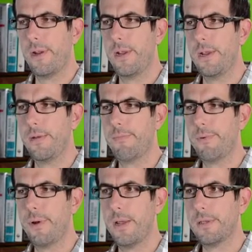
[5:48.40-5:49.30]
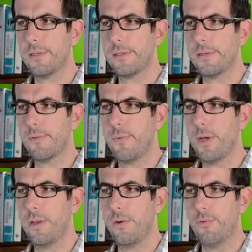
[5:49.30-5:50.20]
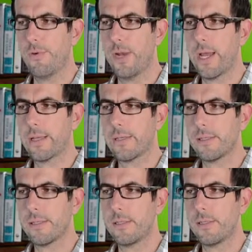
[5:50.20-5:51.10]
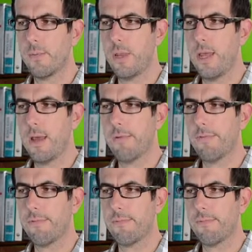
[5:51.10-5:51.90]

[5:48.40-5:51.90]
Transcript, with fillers: And plus 1 over x to the 1 half.